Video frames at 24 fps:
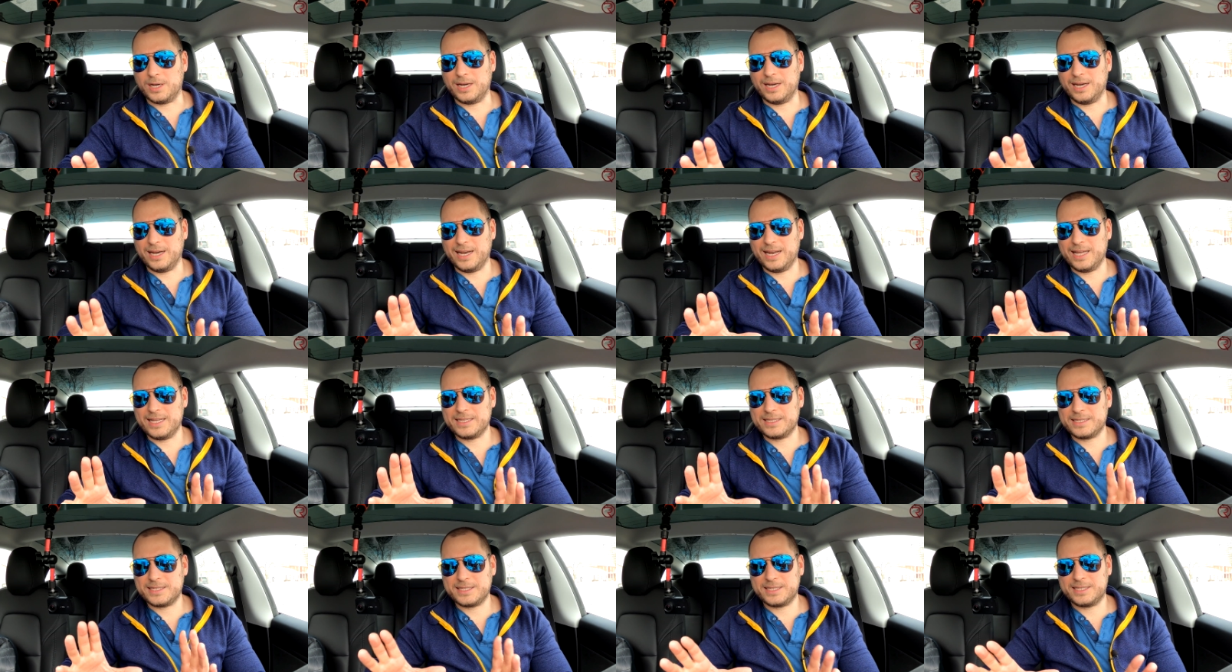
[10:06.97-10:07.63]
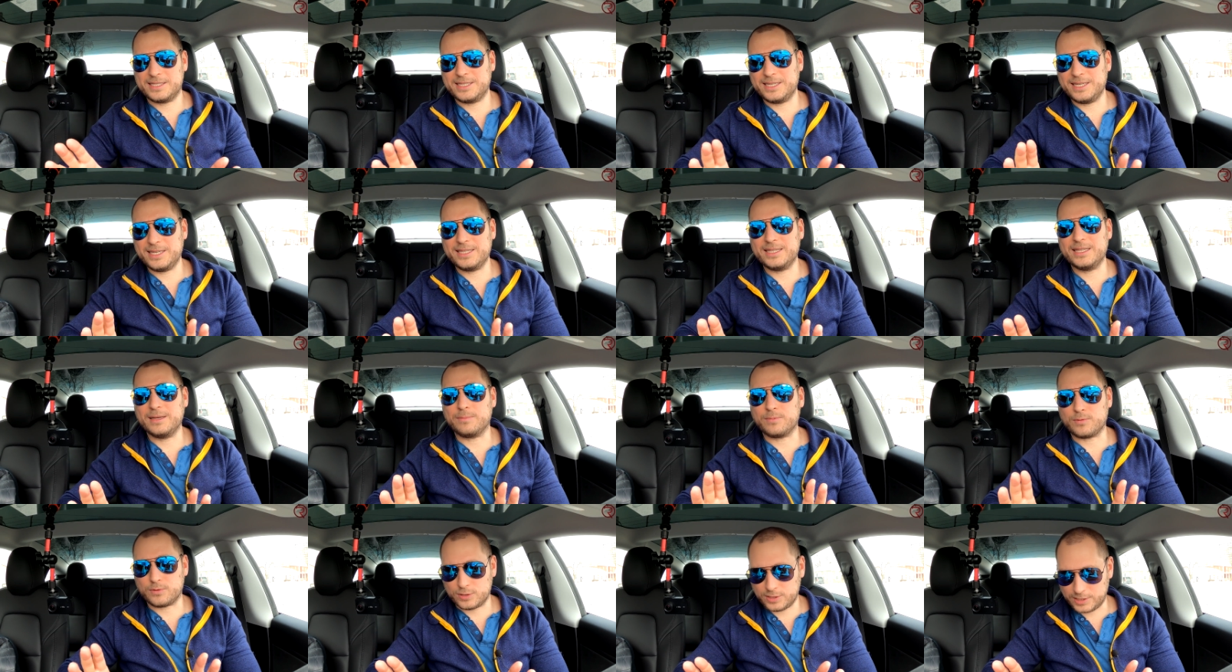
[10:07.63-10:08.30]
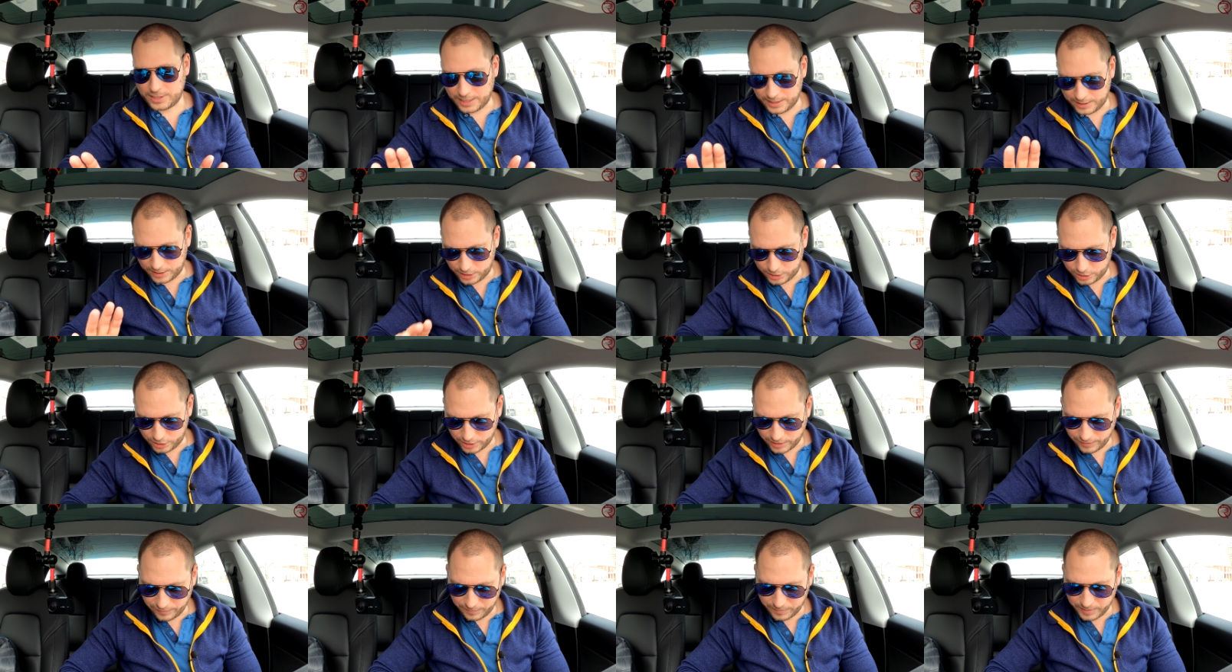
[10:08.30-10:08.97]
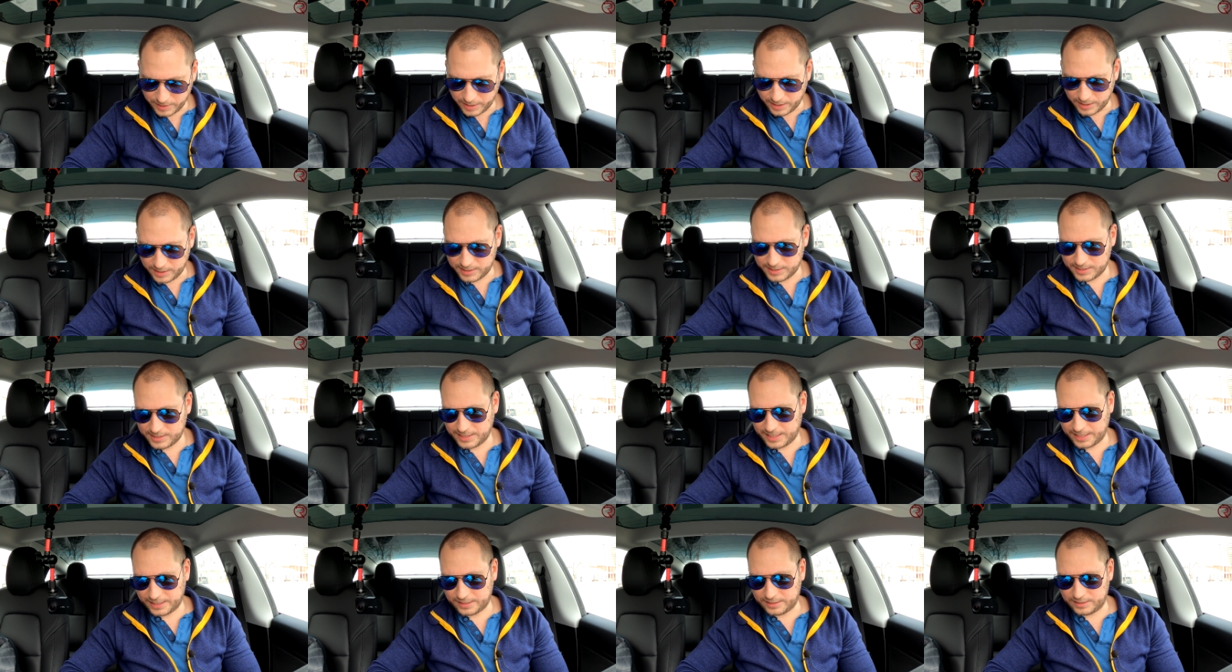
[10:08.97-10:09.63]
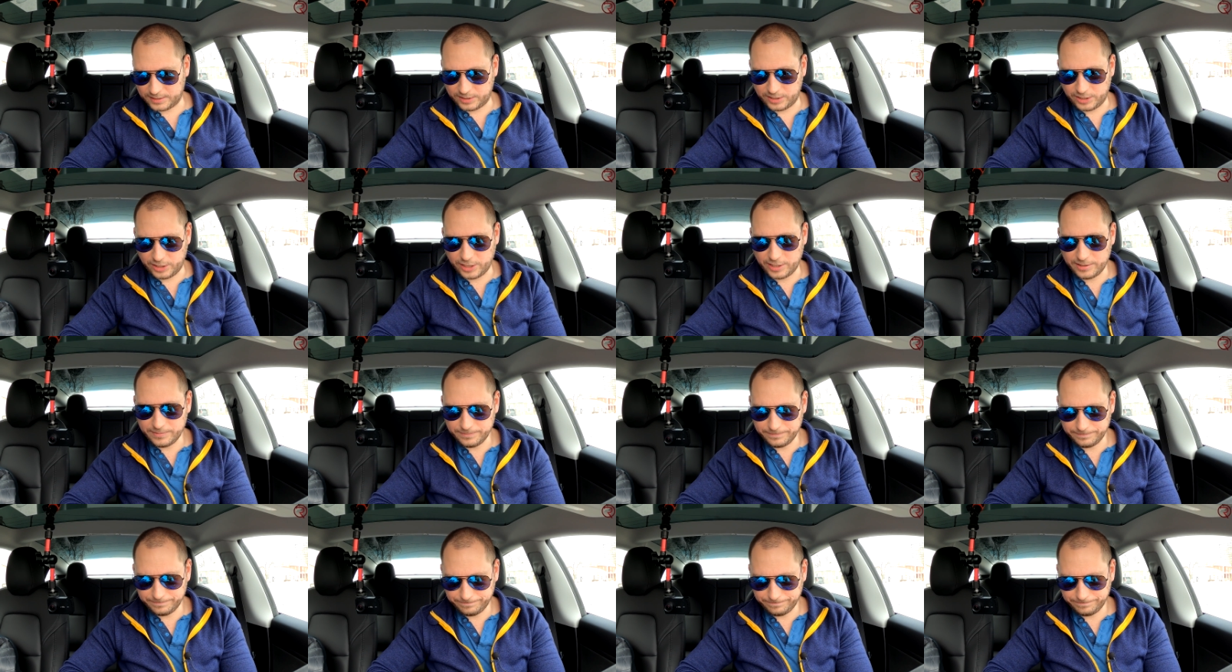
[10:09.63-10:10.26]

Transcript: let's see the percentage. Give me a second here.